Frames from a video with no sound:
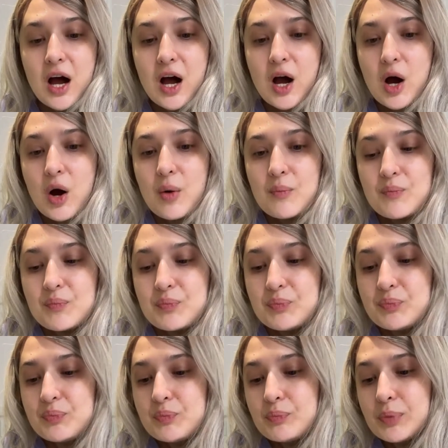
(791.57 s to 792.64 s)

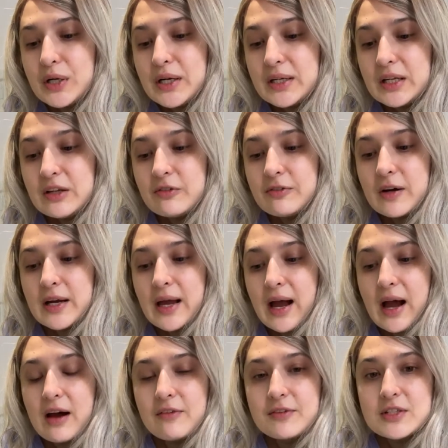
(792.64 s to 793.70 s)
But if I
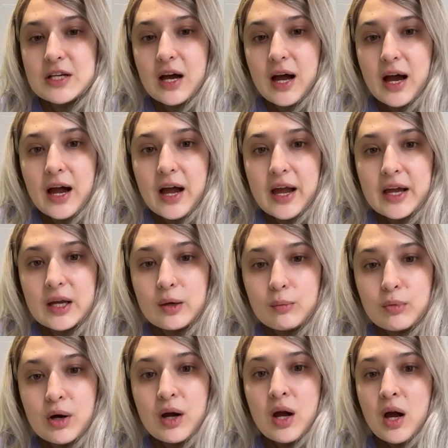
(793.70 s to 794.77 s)
have
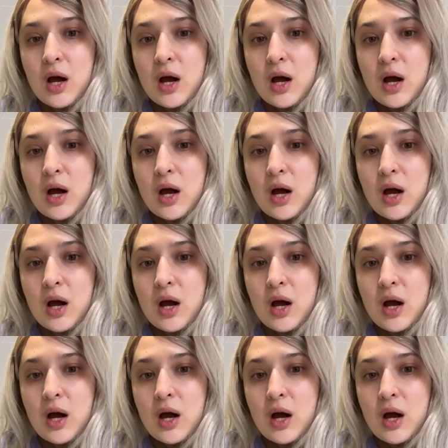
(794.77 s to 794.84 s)
time,